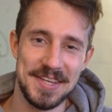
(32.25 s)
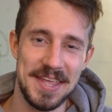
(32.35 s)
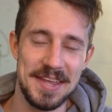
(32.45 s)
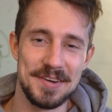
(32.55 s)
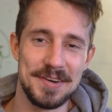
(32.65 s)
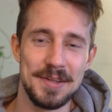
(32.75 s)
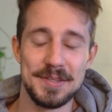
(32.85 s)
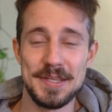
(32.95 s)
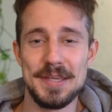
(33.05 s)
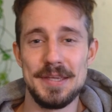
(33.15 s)
here,
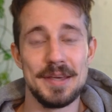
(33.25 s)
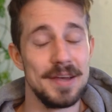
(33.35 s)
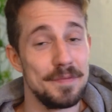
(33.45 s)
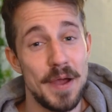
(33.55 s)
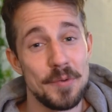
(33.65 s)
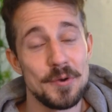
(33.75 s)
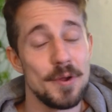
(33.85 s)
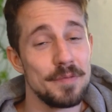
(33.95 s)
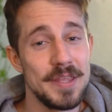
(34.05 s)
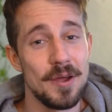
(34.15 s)
the uh,
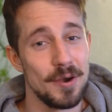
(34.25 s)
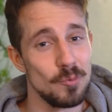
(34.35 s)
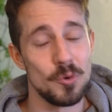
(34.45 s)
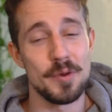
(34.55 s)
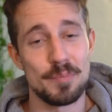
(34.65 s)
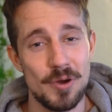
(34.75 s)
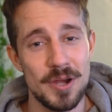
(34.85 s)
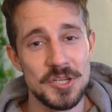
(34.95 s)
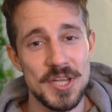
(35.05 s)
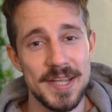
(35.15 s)
founder of the Heart Warrior
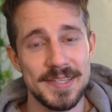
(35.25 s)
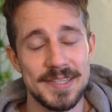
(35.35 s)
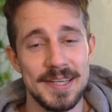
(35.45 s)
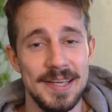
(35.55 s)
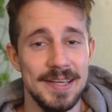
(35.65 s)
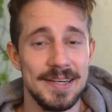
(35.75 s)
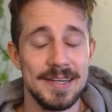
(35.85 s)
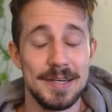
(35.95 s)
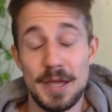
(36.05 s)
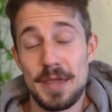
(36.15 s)
Project,
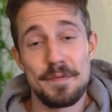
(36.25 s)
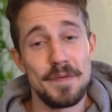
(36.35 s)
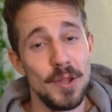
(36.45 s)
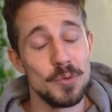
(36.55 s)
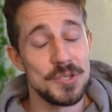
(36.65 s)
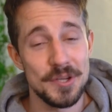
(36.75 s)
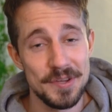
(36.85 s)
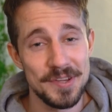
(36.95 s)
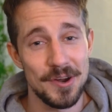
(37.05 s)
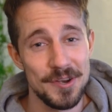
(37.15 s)
uh, a fellow
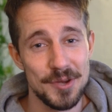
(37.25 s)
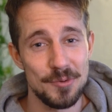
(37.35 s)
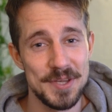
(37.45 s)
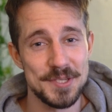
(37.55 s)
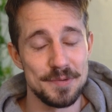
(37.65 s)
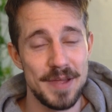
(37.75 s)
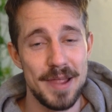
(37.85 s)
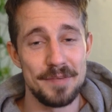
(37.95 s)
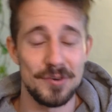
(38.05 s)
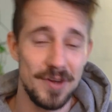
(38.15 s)
sudden cardiac arrest
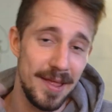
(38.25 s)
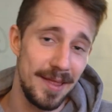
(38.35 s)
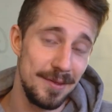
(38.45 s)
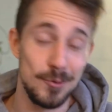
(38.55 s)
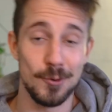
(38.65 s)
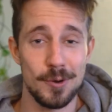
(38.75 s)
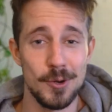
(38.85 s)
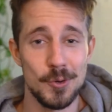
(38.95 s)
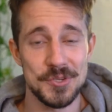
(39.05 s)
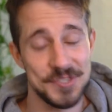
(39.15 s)
survivor and your
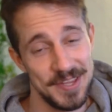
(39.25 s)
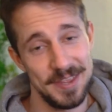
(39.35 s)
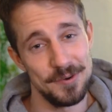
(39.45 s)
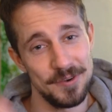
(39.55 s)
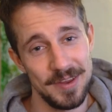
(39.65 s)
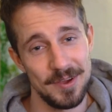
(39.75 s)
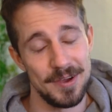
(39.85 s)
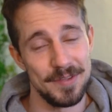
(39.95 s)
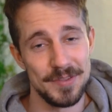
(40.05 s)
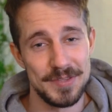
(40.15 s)
host here
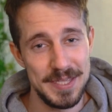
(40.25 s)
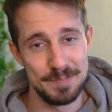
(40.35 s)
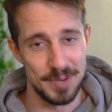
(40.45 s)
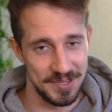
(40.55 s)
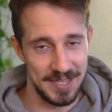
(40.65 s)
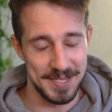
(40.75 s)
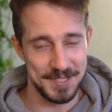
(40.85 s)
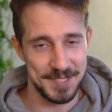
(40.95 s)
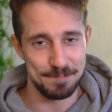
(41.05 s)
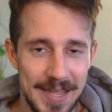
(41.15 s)
on the podcast.